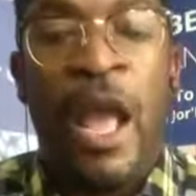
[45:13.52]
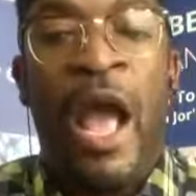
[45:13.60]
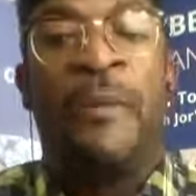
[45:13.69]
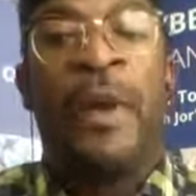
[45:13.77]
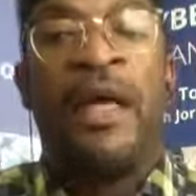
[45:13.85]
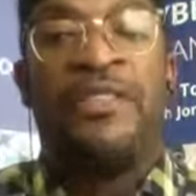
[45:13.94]

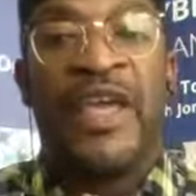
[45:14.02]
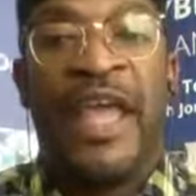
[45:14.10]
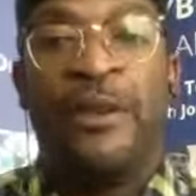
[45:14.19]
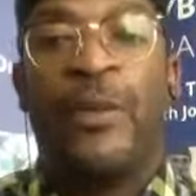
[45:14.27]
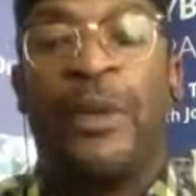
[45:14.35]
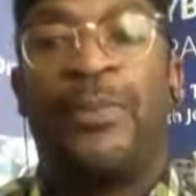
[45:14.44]
And
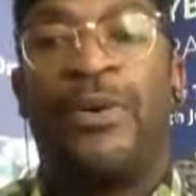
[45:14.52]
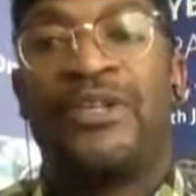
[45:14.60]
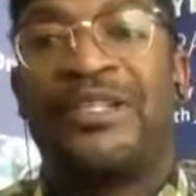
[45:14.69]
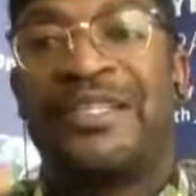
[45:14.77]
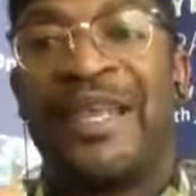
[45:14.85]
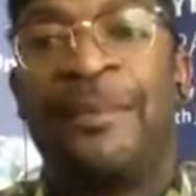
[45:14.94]
then we put
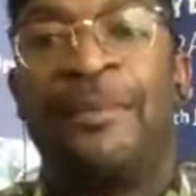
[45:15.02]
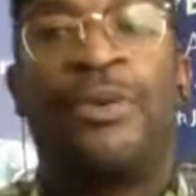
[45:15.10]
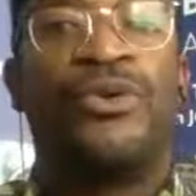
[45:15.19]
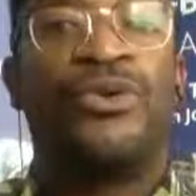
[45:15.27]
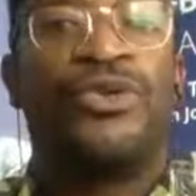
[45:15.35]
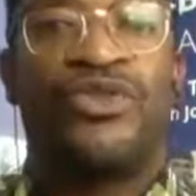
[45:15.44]

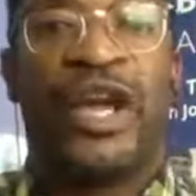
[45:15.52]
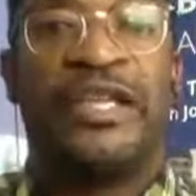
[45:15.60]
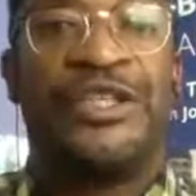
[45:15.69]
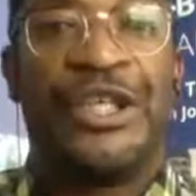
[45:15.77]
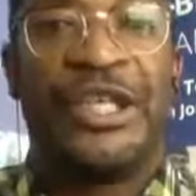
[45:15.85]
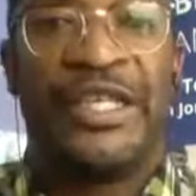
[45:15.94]
simple
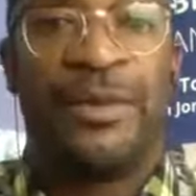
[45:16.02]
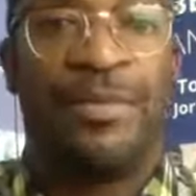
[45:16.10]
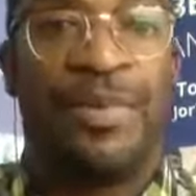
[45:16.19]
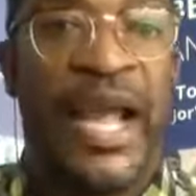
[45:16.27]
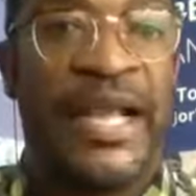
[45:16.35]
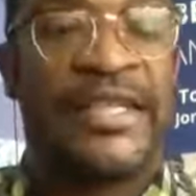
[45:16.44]
strategies in
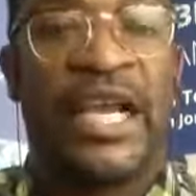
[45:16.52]
place.